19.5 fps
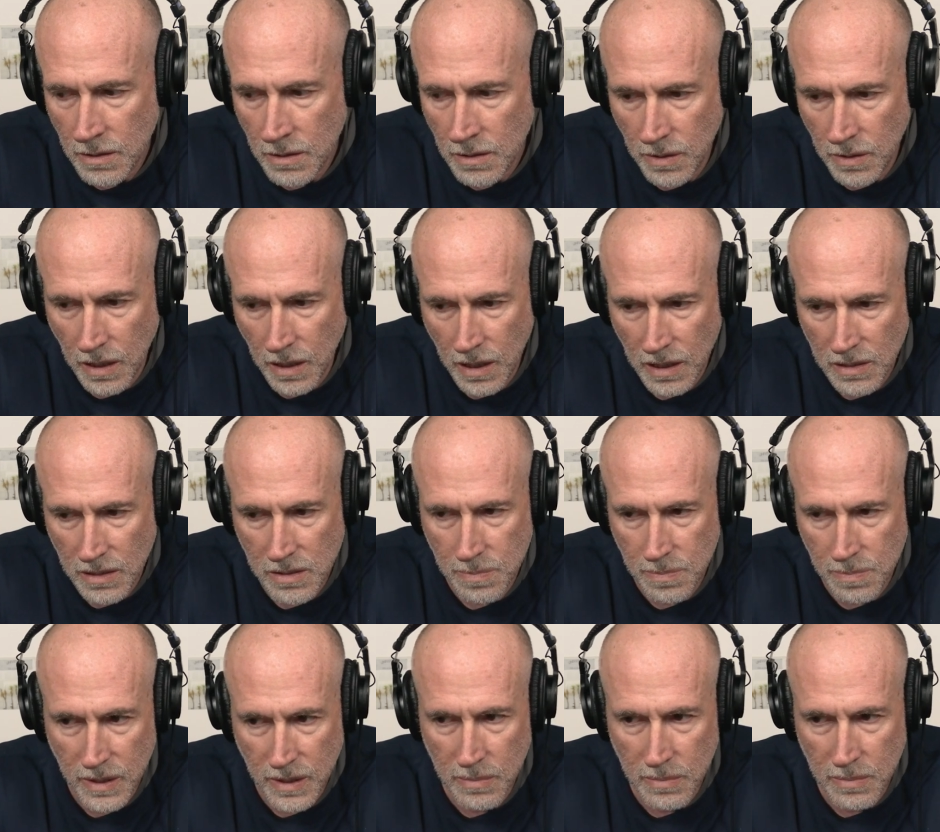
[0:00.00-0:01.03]
Okay, that's
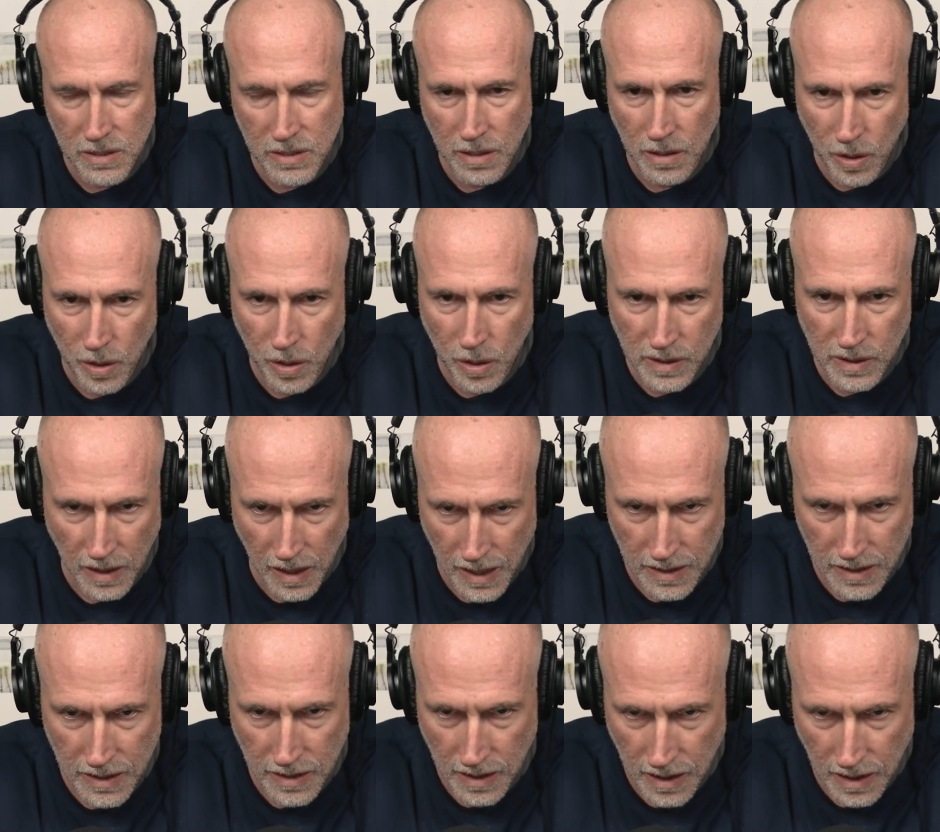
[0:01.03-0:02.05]
pretty much the
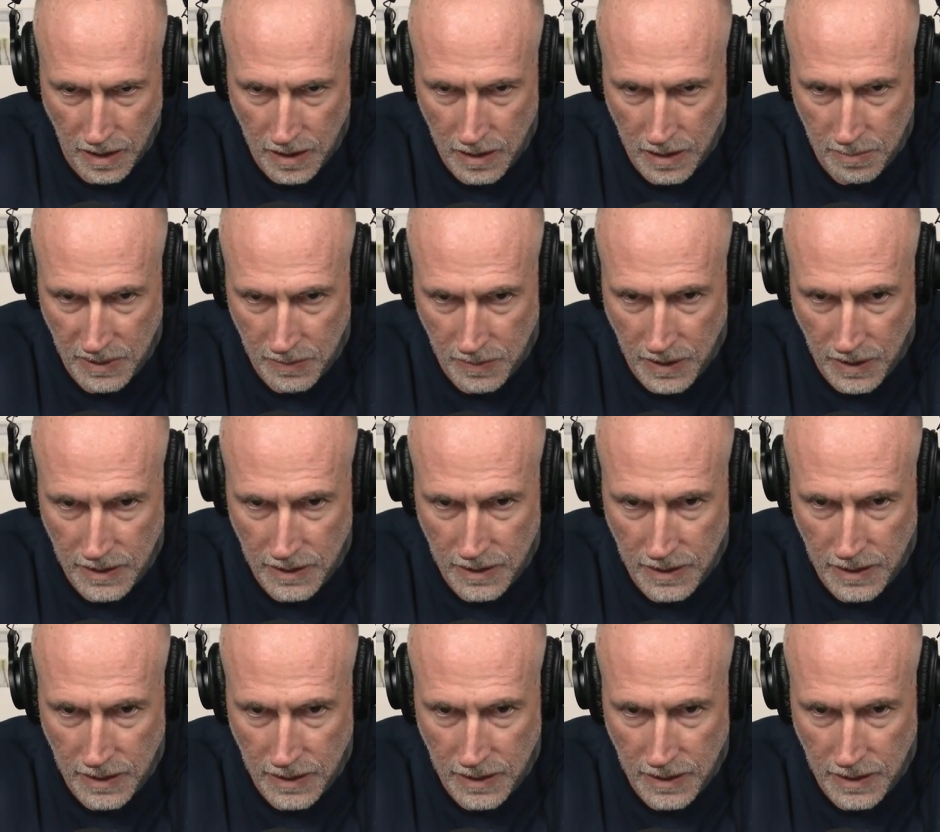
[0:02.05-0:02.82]
Goldilocks economy right